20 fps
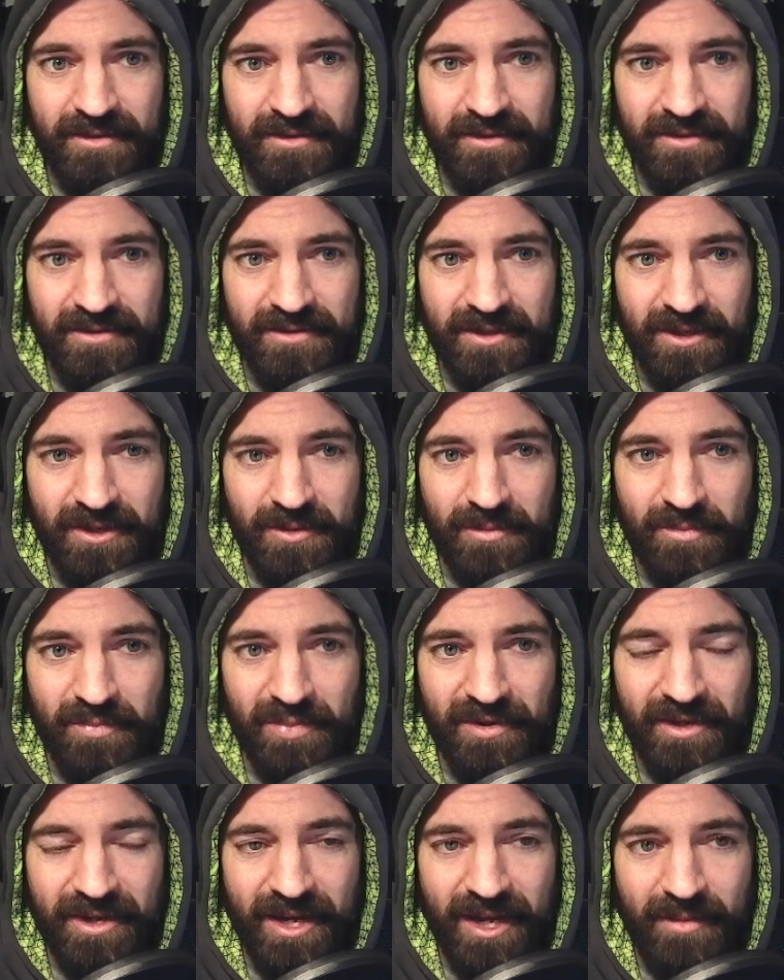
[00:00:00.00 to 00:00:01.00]
So I'm
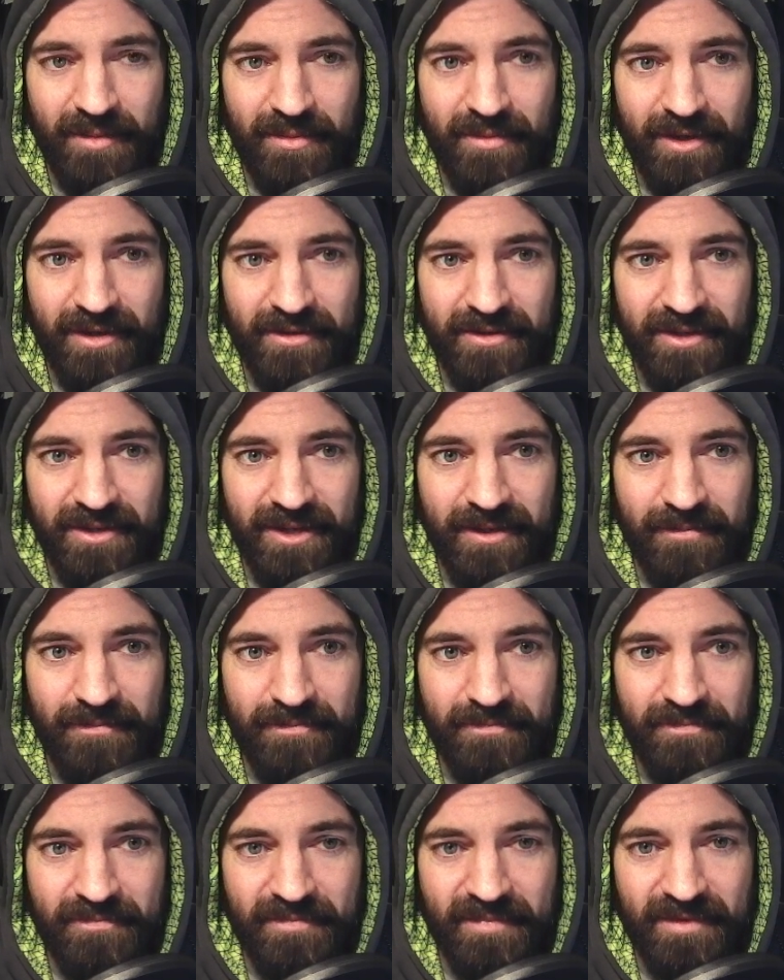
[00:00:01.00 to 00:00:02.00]
pretty happy about that.
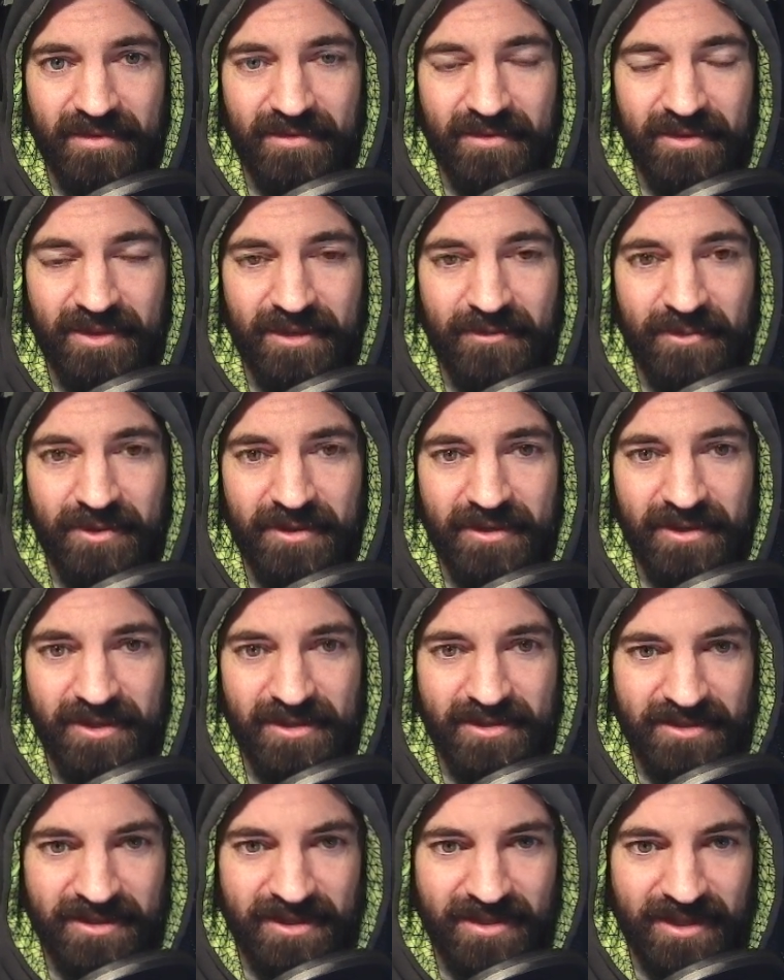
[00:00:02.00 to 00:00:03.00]
I
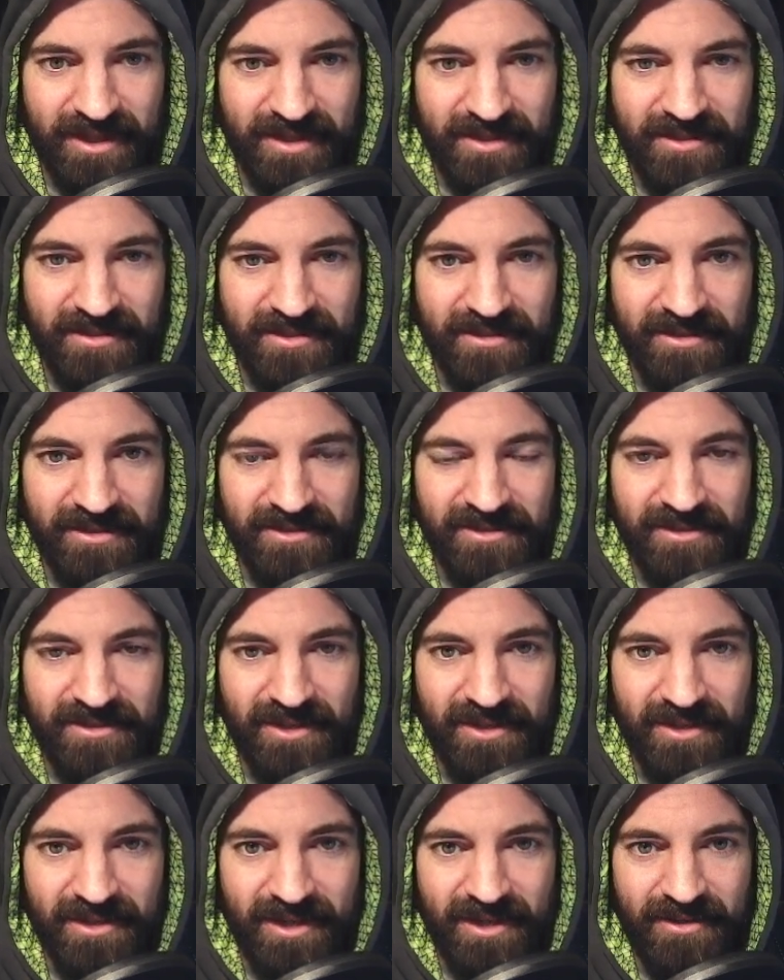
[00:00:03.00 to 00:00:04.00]
realized I accidentally
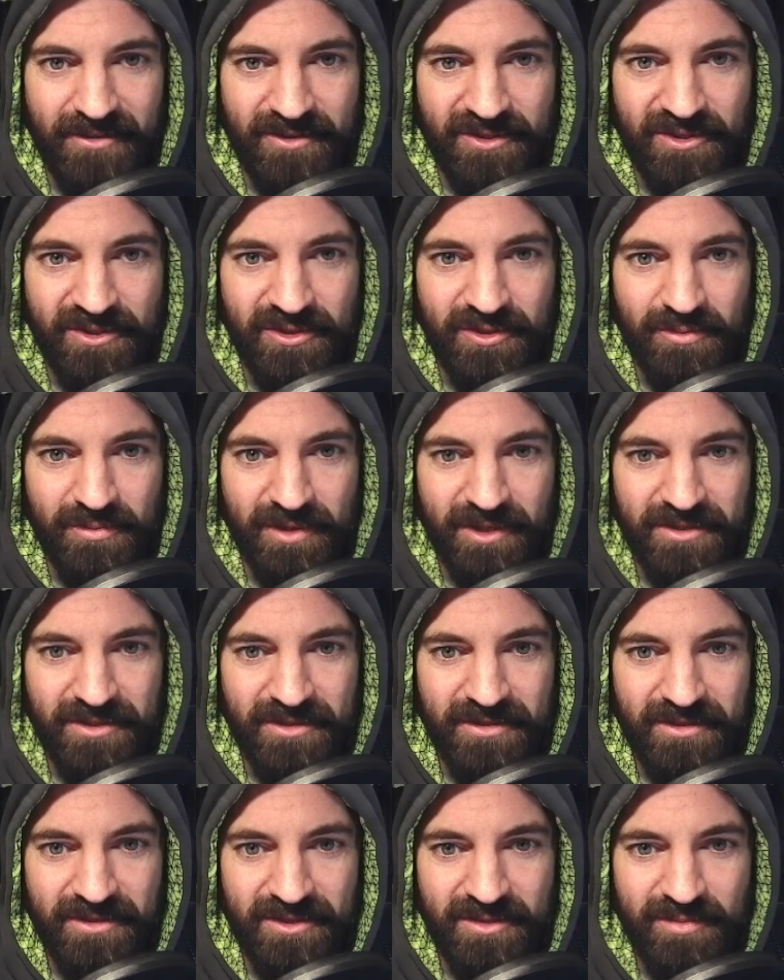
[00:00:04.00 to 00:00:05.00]
dug out too much of
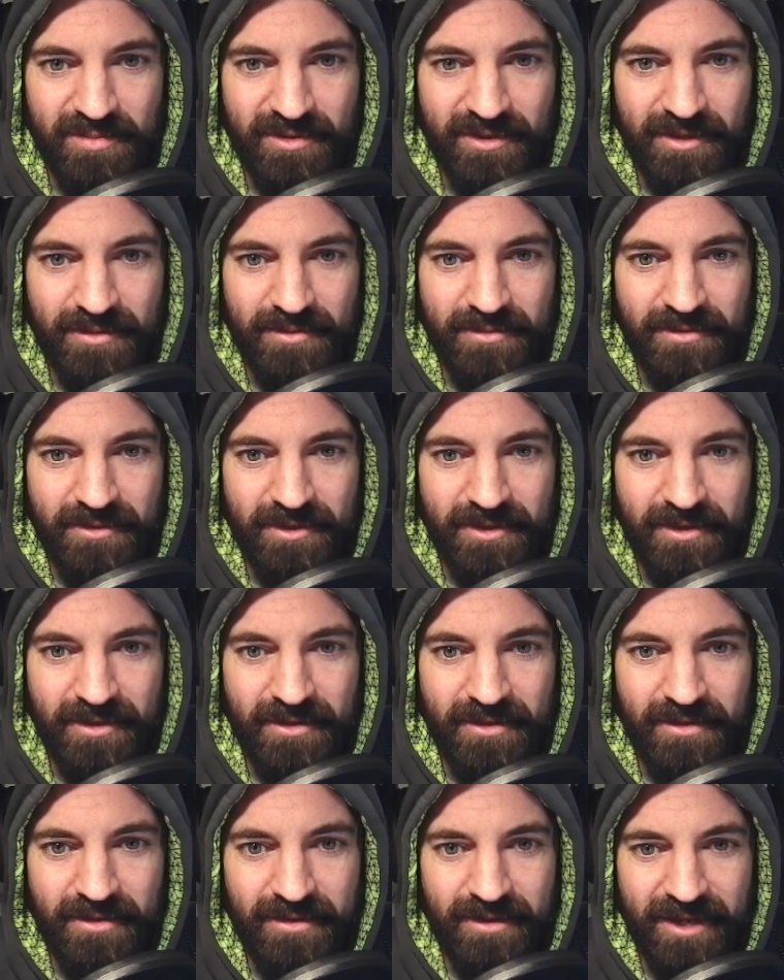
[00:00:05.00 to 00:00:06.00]
this probably.
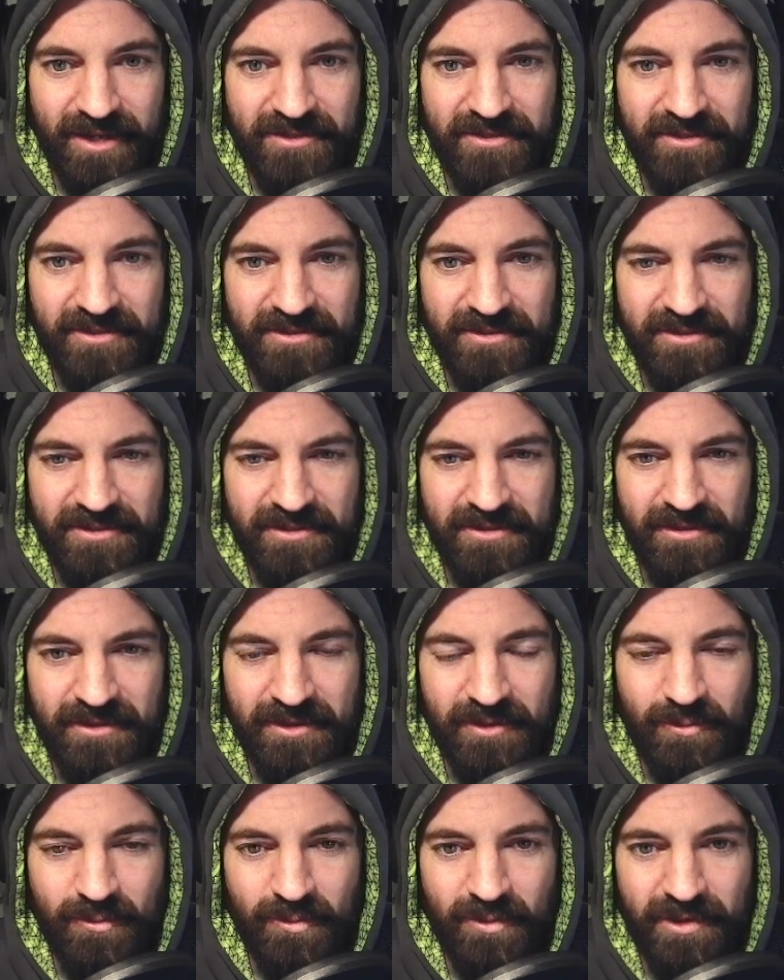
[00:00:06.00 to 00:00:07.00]
Actually, there's still only
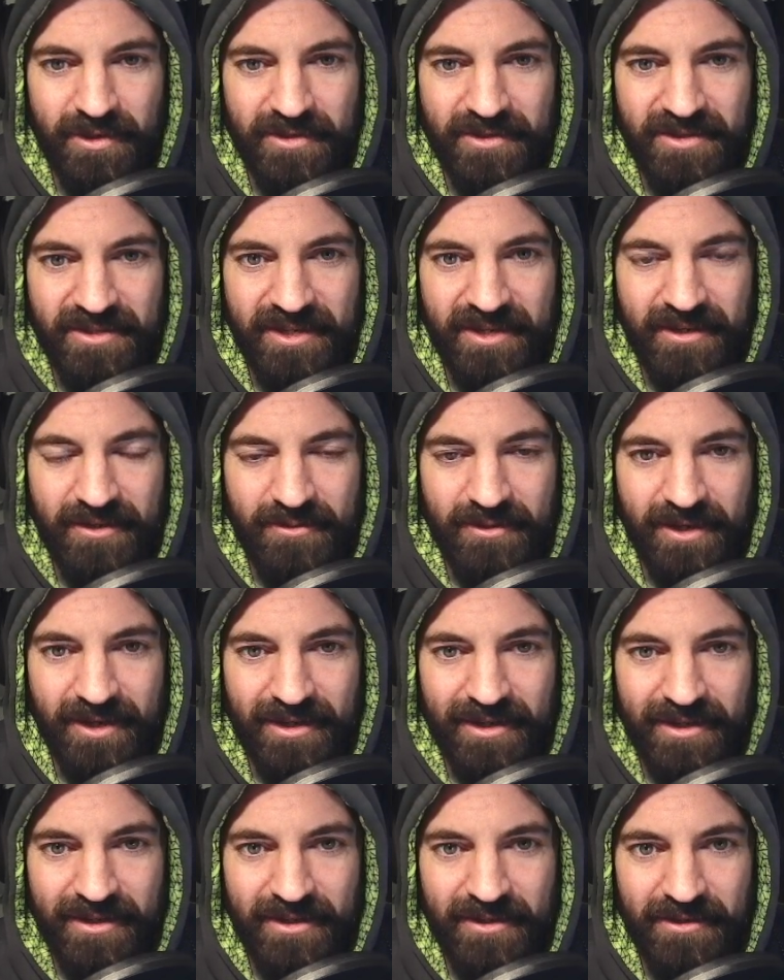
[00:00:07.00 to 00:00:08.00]
one tile right
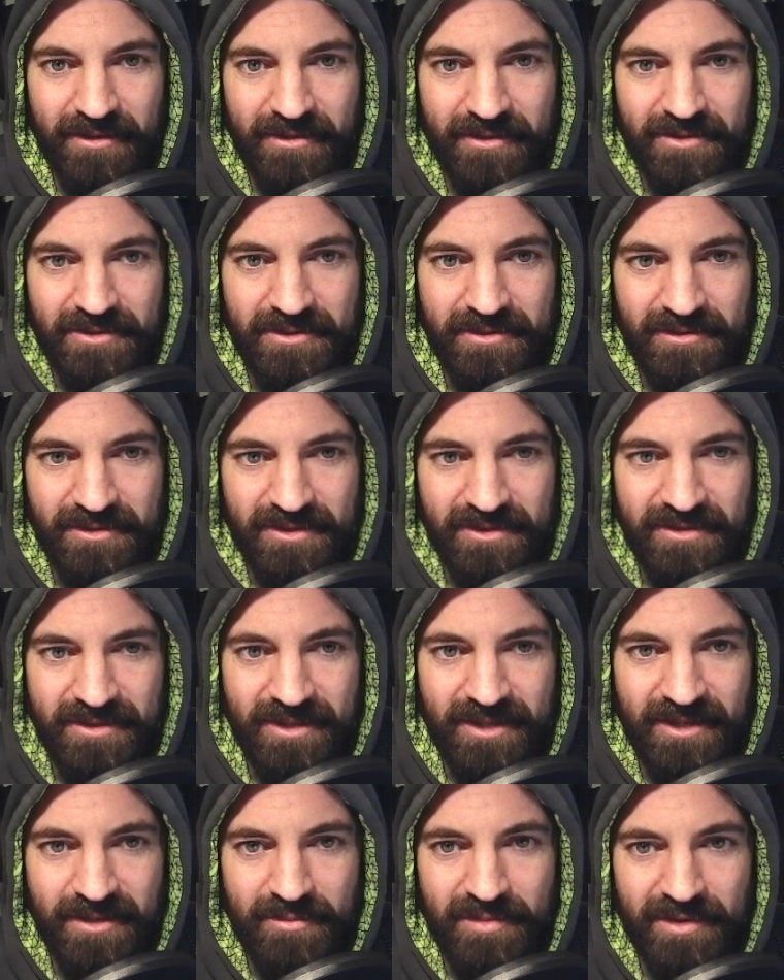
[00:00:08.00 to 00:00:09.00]
here, so it's
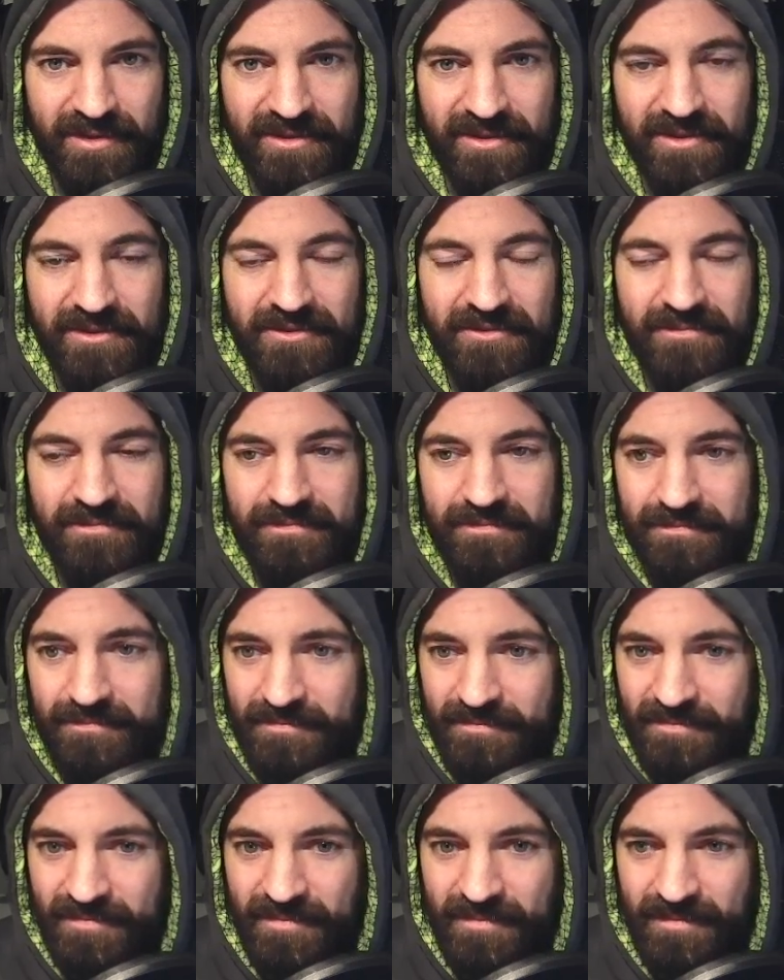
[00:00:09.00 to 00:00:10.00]
not a big deal.
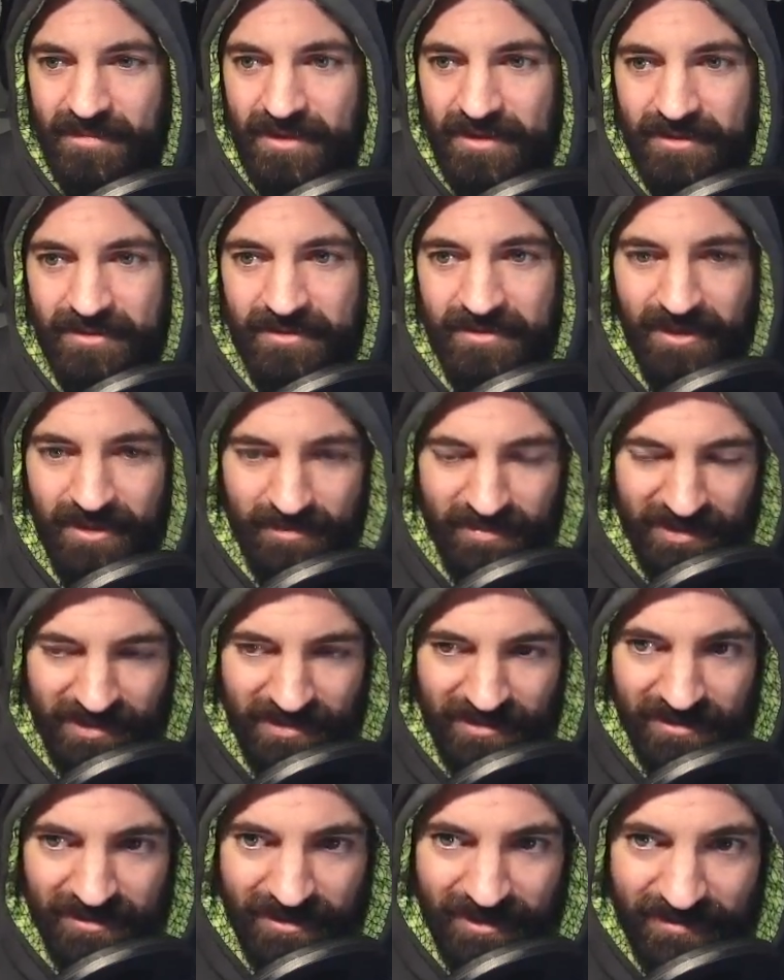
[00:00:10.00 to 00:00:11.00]
Not a big
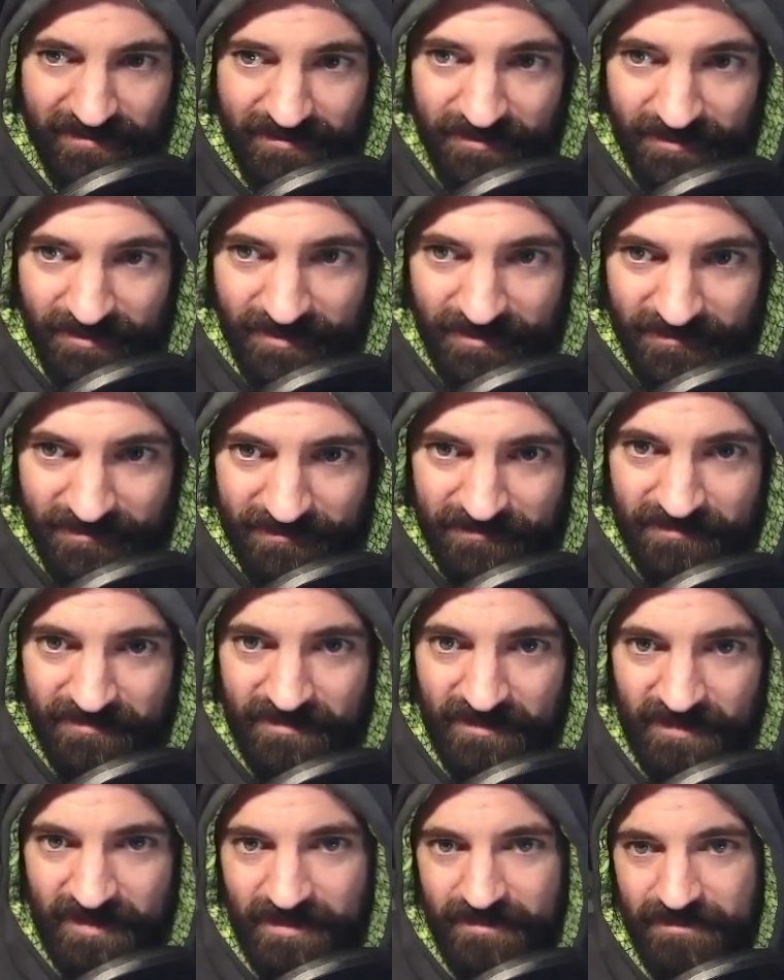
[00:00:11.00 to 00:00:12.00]
deal after all.
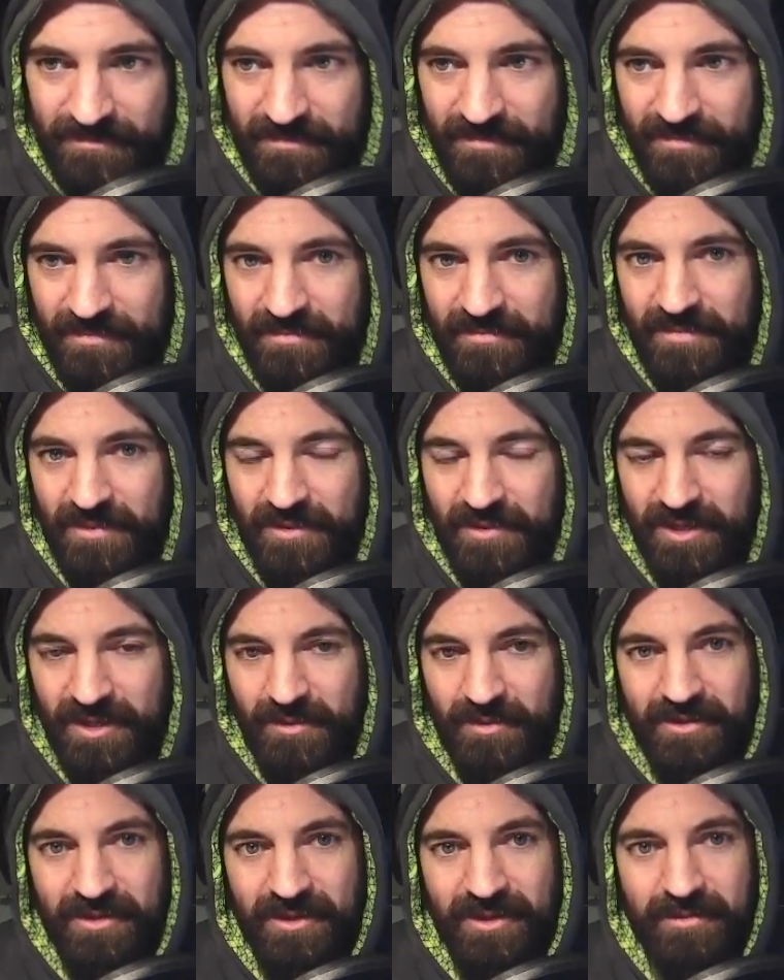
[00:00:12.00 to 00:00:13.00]
I'm okay
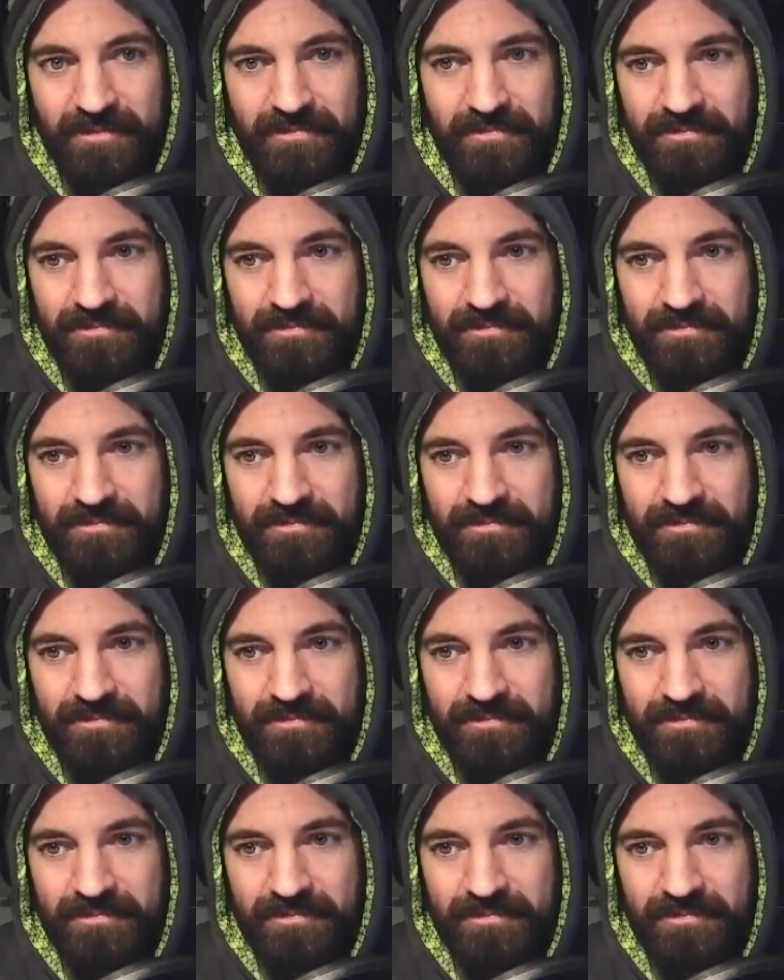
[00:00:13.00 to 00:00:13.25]
with that.